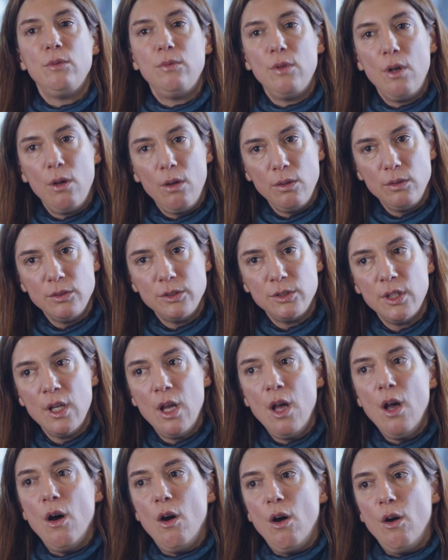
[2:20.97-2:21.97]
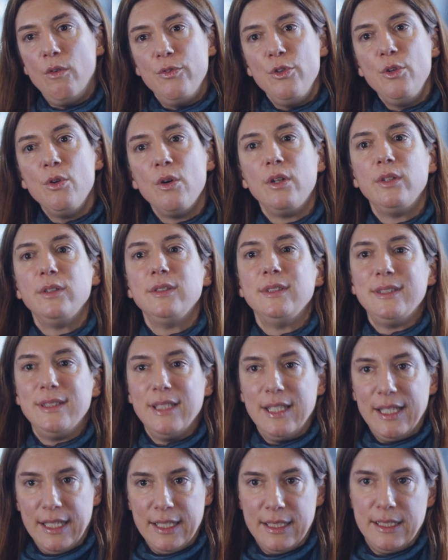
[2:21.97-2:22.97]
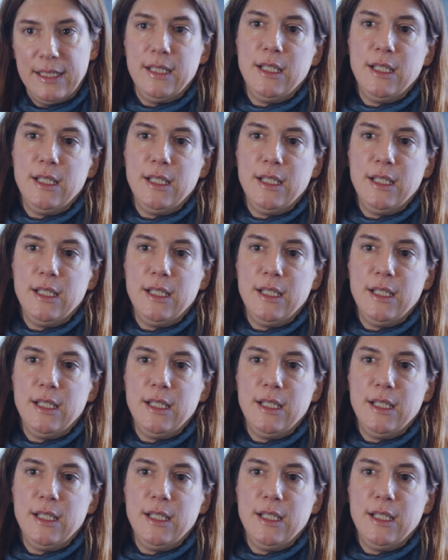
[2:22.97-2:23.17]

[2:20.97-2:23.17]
roles of neurons in